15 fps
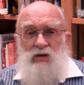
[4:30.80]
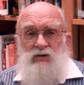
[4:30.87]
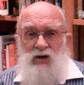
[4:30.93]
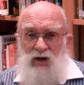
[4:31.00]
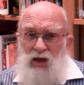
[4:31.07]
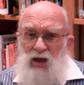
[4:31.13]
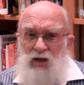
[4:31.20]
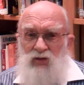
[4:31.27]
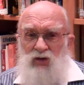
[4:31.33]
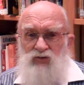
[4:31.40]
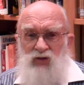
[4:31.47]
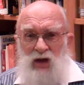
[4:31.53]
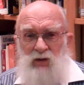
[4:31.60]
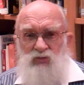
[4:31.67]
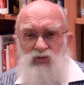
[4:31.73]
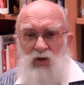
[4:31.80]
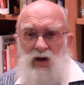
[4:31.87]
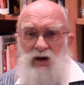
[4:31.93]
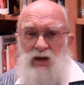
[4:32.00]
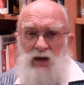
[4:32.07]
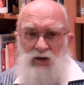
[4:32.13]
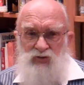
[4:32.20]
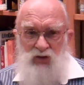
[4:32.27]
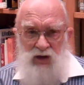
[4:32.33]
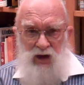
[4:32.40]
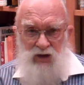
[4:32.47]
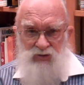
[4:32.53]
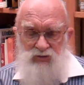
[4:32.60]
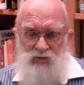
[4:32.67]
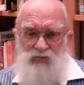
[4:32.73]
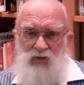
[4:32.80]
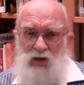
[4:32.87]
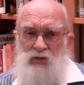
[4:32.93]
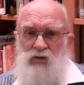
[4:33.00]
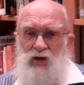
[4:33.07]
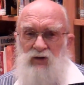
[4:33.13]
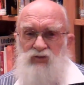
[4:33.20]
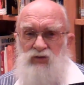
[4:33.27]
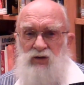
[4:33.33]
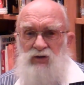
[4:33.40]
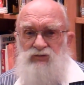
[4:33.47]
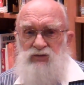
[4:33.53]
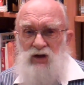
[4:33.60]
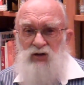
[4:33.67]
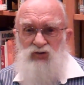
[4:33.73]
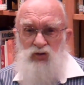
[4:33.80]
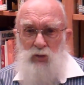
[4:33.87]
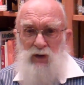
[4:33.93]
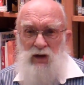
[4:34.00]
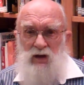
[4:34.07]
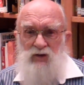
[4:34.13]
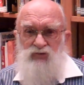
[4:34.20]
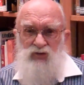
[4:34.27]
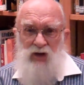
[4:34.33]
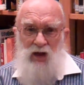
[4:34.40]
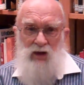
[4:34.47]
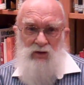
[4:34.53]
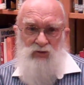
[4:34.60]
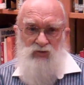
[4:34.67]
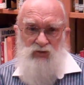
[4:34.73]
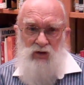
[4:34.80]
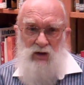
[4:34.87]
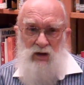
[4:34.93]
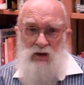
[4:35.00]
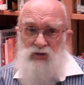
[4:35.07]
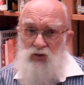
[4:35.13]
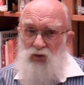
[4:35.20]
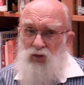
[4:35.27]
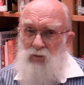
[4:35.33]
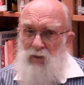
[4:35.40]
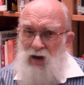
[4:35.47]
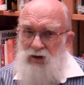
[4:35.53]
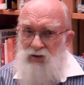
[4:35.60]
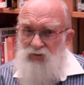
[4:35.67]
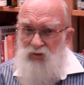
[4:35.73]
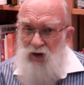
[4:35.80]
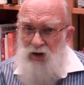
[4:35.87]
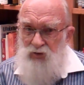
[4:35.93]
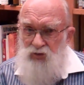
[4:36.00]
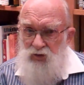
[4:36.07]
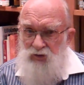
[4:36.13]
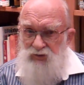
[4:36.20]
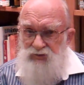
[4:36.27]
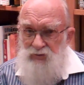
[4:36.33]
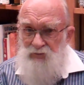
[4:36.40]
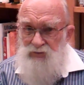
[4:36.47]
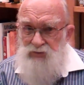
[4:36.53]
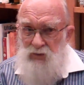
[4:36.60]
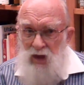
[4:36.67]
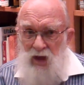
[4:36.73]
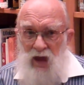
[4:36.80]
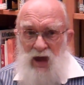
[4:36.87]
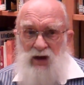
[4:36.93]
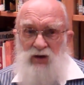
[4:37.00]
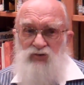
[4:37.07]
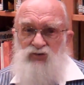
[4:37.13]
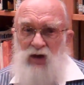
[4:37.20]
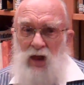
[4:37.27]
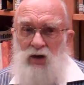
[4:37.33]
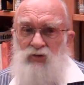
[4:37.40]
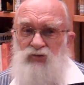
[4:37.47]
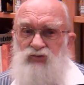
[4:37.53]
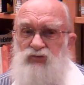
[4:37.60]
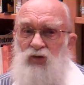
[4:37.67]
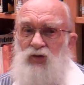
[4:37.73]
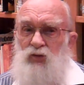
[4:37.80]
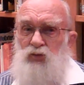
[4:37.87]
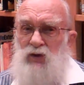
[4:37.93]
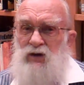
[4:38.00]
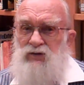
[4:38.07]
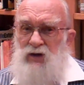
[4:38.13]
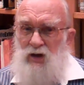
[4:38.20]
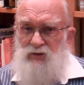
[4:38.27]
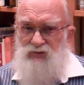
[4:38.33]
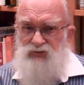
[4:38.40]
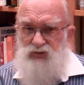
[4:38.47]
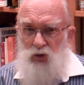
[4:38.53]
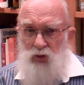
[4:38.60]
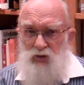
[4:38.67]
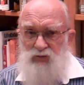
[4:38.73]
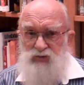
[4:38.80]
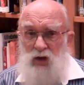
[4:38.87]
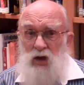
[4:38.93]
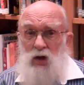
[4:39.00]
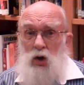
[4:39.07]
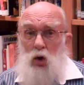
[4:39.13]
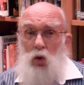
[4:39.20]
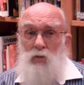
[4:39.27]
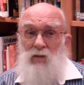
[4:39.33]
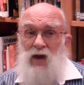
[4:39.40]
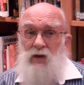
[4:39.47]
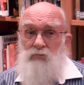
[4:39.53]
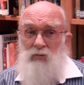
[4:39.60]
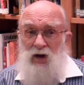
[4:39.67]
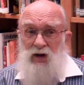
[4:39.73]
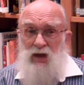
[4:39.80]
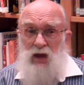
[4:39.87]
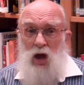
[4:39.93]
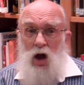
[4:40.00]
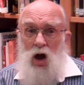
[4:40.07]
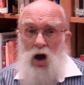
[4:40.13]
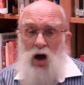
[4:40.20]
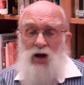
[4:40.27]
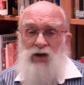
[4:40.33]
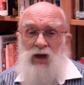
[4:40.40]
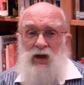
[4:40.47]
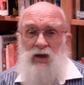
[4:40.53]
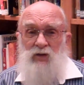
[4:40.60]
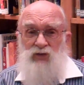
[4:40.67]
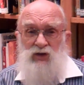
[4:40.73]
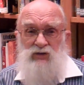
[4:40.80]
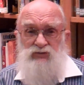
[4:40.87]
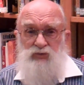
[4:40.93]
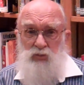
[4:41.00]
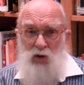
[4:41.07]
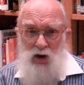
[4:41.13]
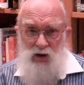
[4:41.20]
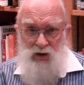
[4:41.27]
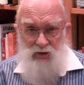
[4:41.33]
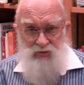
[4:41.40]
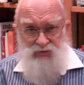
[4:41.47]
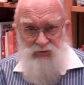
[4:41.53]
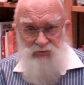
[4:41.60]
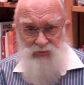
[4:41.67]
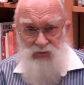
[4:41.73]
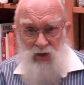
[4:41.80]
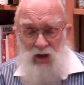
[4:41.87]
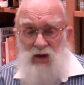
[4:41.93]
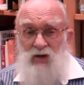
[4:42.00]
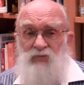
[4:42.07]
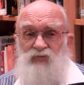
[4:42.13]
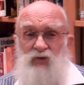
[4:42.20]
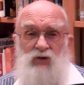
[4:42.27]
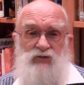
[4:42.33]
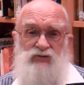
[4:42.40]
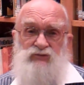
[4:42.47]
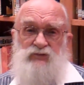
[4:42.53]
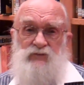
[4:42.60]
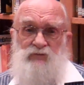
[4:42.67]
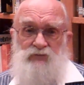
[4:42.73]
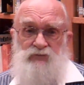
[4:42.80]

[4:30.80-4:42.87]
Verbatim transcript: Today, the James Randi Educational Foundation is issuing a challenge to the manufacturers and a challenge to the retail stores who make money hawking these products. First,